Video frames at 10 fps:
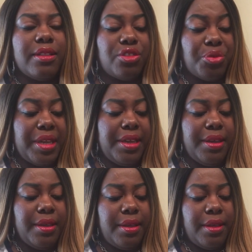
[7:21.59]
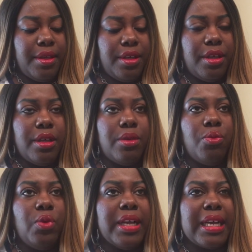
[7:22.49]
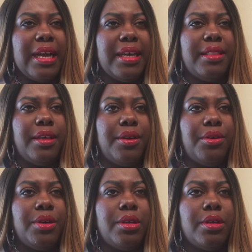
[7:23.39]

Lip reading: Three? What kind, though?